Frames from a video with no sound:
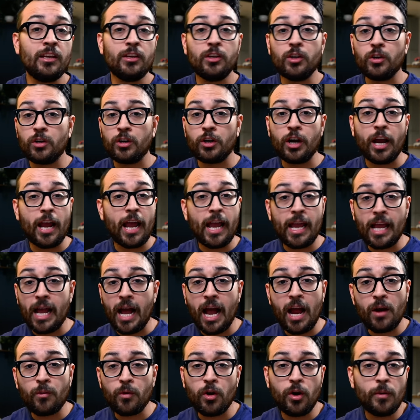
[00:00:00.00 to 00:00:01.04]
your
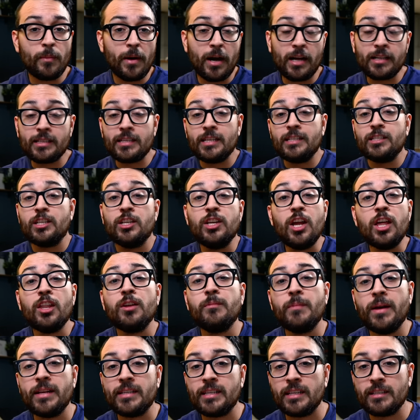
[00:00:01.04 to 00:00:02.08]
AI robot sends another
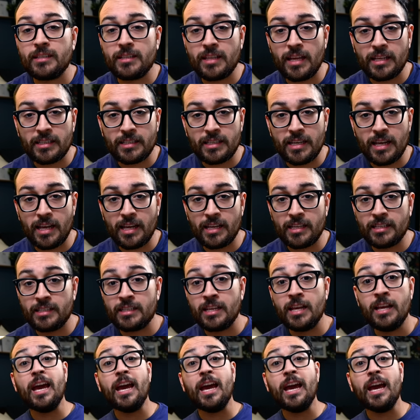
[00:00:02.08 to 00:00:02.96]
message that says,